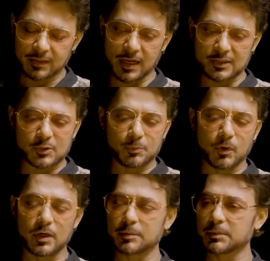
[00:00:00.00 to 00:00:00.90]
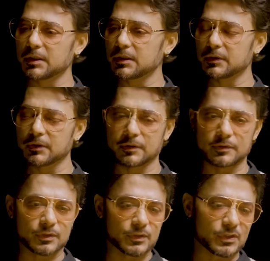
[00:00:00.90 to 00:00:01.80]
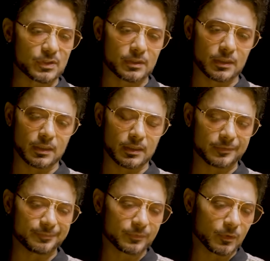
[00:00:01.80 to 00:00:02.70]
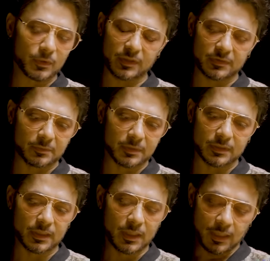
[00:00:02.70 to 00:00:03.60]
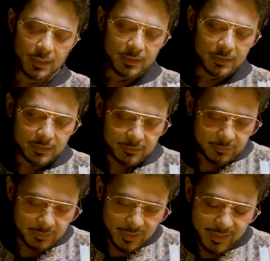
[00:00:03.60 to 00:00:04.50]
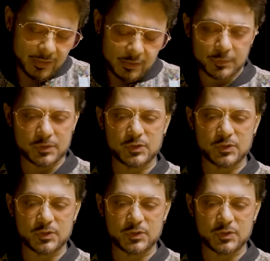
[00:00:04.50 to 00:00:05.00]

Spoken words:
that spoiled me or just whatever, but then